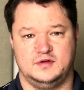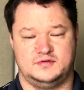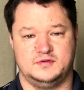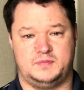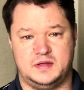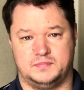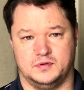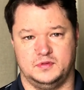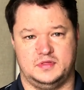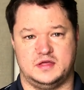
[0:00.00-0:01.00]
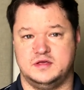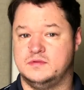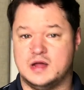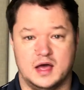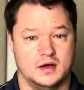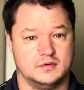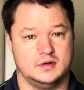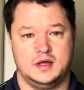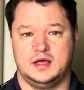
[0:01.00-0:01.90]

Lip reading: to people that you know.